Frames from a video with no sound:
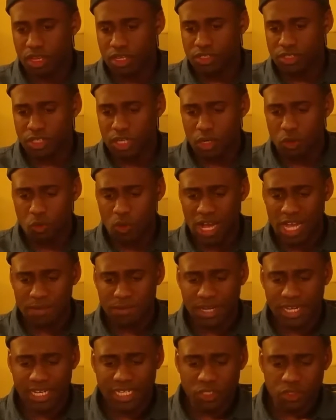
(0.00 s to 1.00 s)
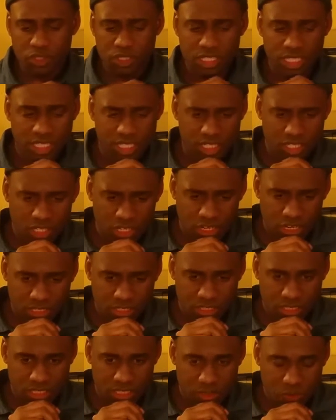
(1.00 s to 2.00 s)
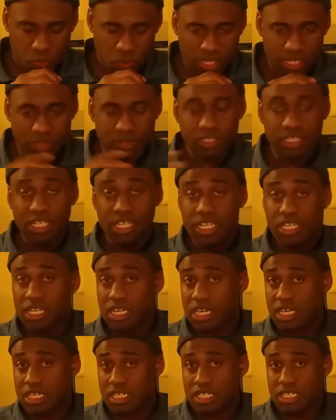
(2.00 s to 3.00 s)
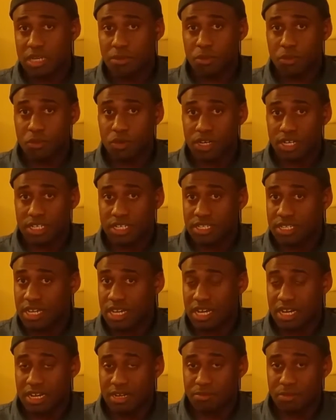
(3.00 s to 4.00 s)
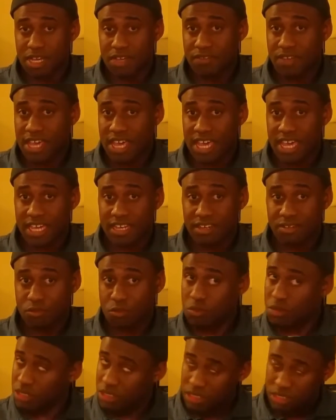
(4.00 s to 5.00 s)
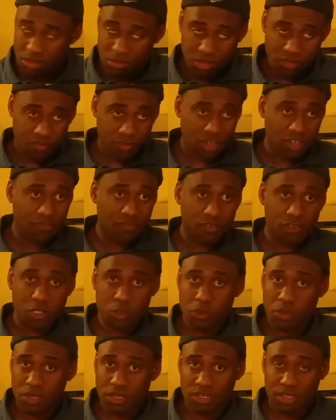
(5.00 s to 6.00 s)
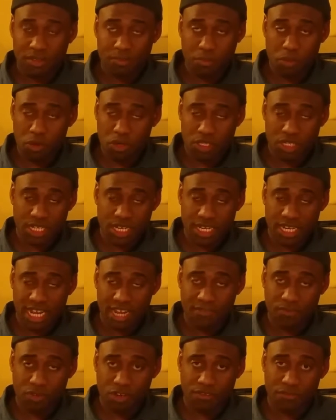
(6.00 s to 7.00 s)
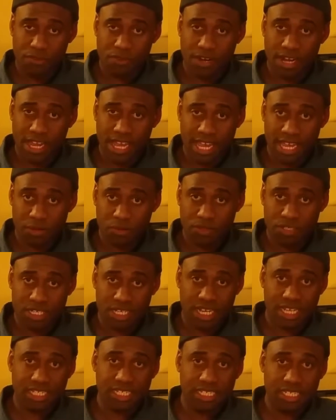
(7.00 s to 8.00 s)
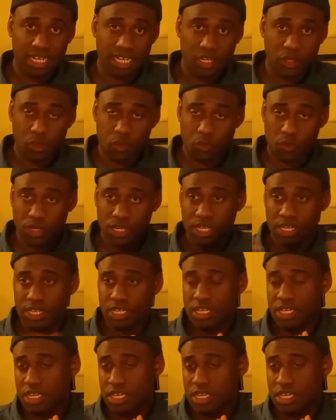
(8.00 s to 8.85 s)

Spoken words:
So why am I interested in this car still? Well, number one, I've had the very first one, Porsche, the 944 I had was a 1983.